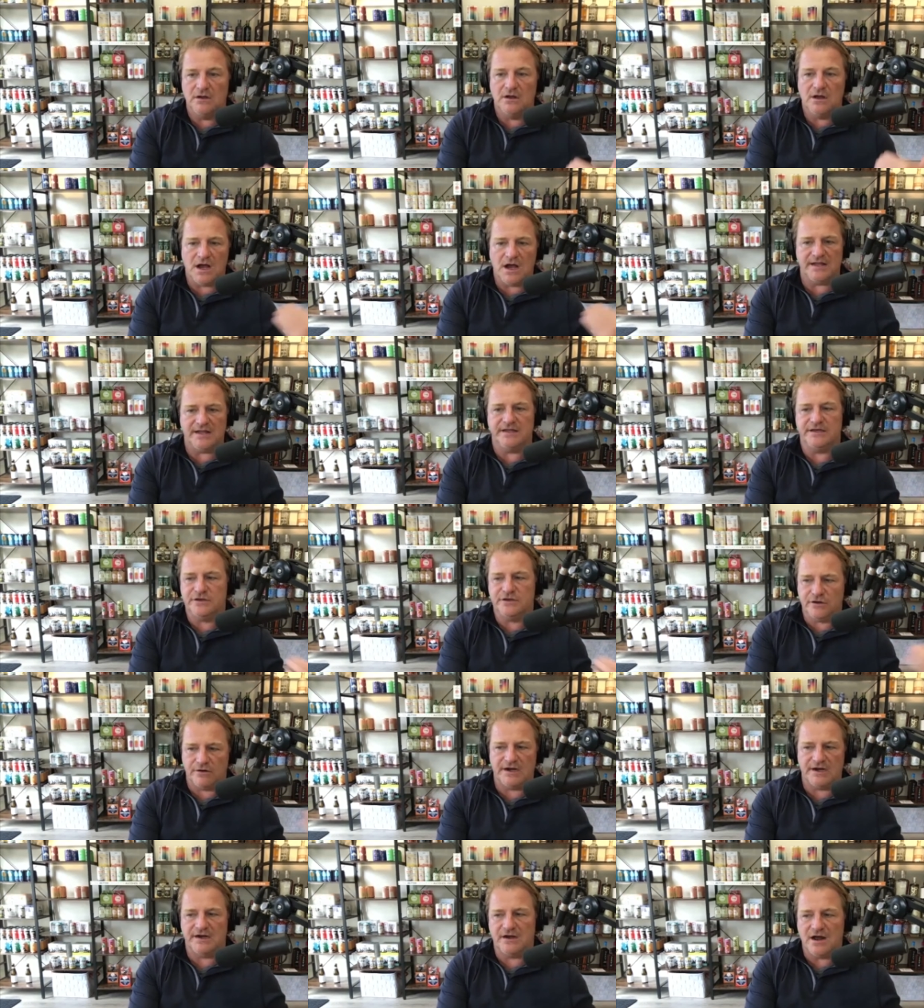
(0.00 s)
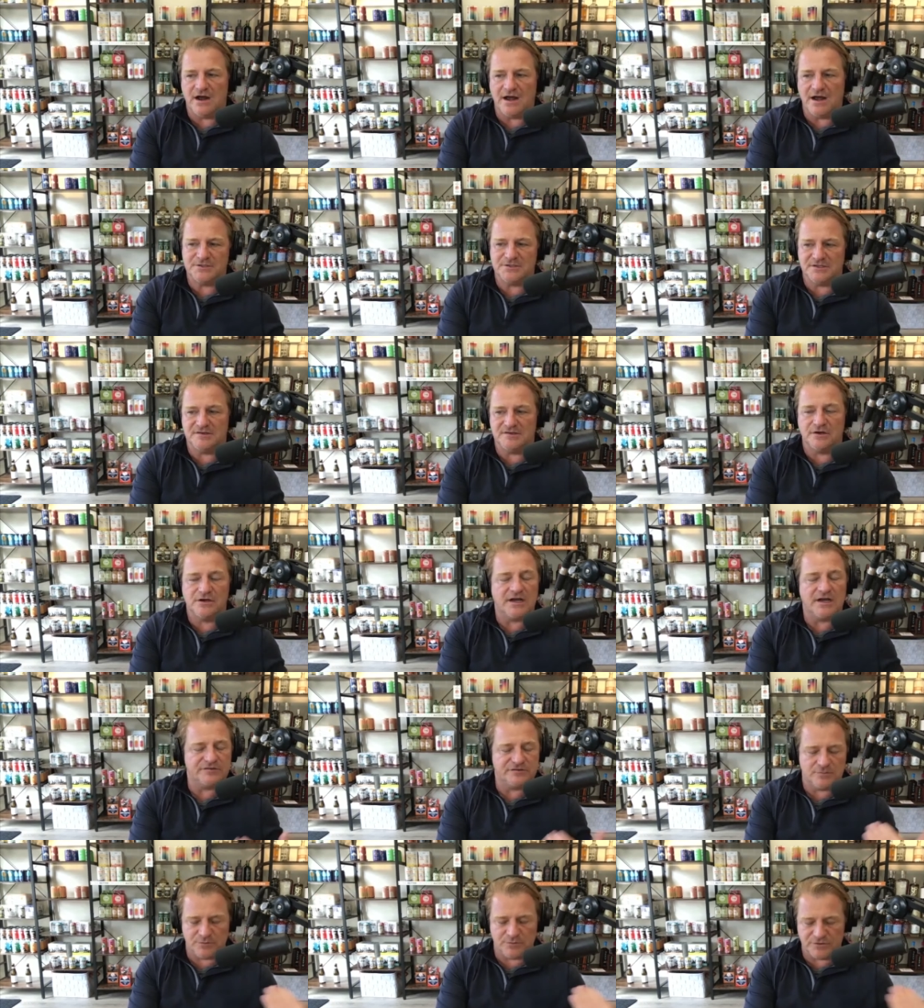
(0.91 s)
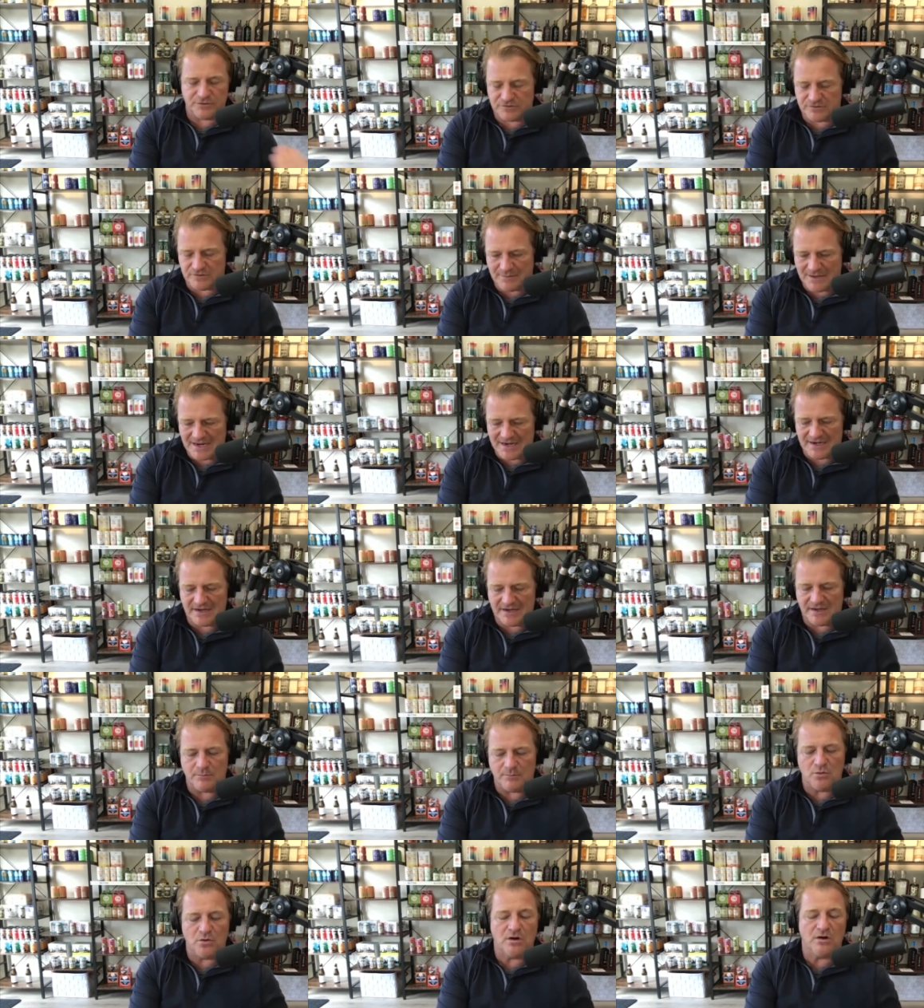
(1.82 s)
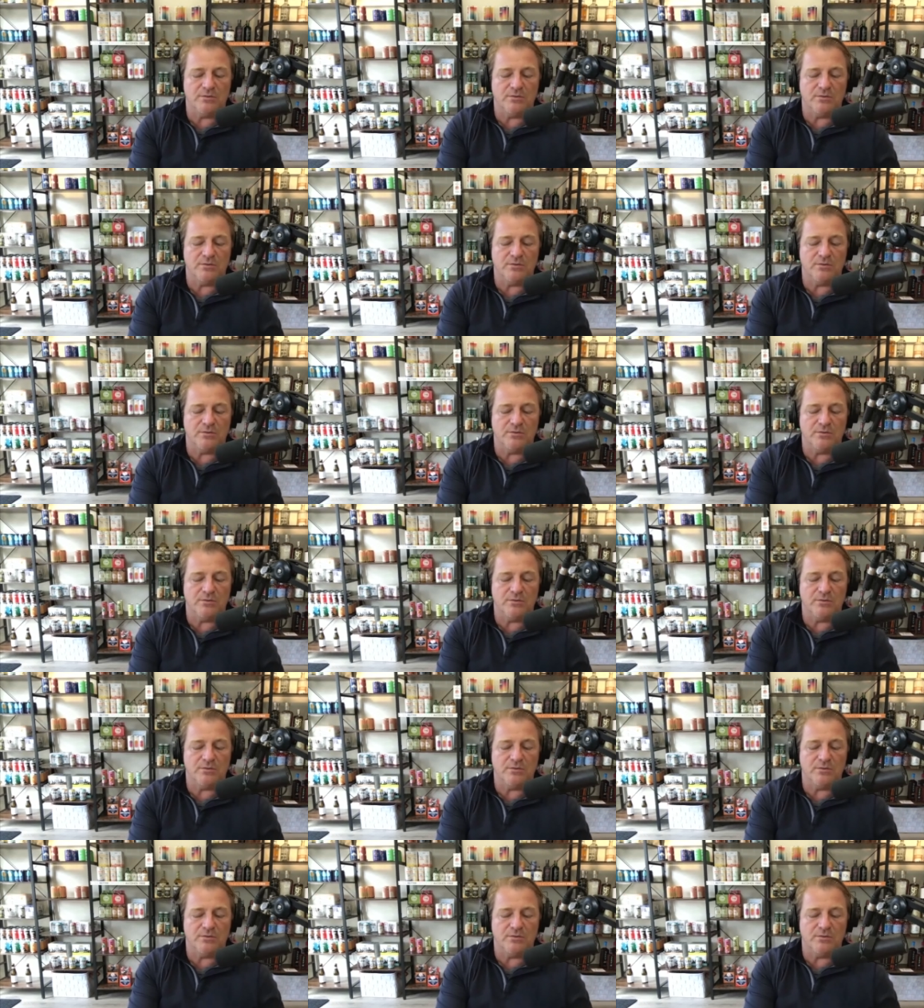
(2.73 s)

highly curated options. Our customers are demanding it more.